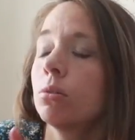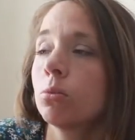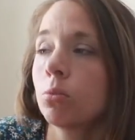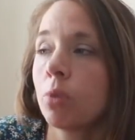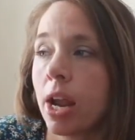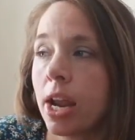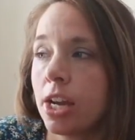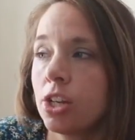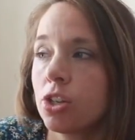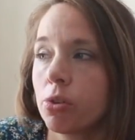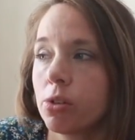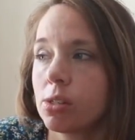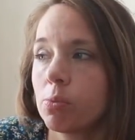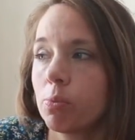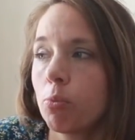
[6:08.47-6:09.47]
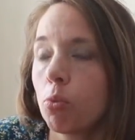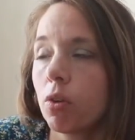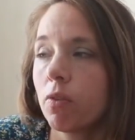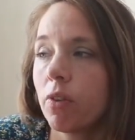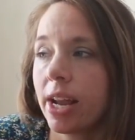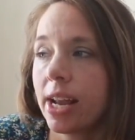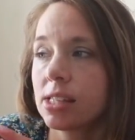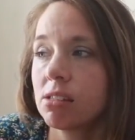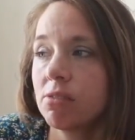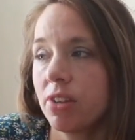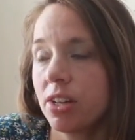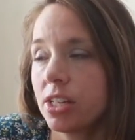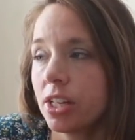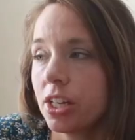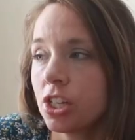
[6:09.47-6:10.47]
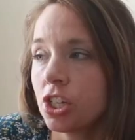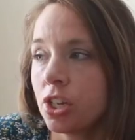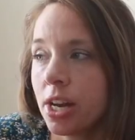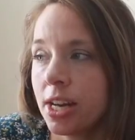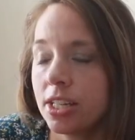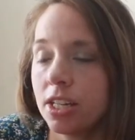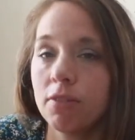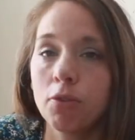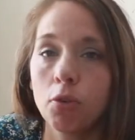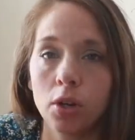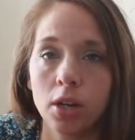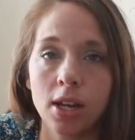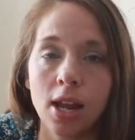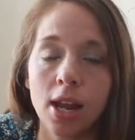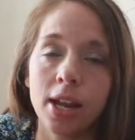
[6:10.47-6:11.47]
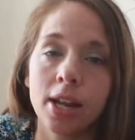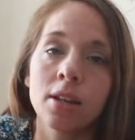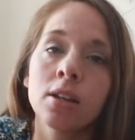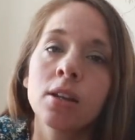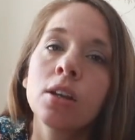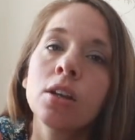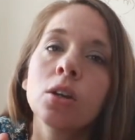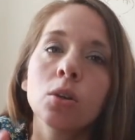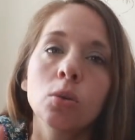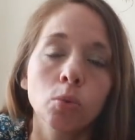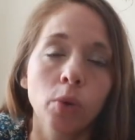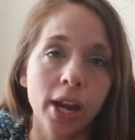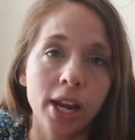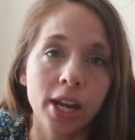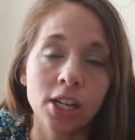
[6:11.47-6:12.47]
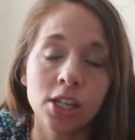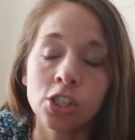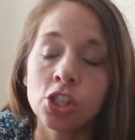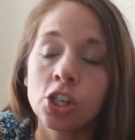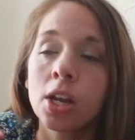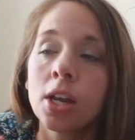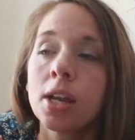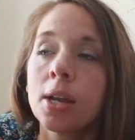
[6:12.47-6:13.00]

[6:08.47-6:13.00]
range, or it's more, I guess, vintage, 1949 range.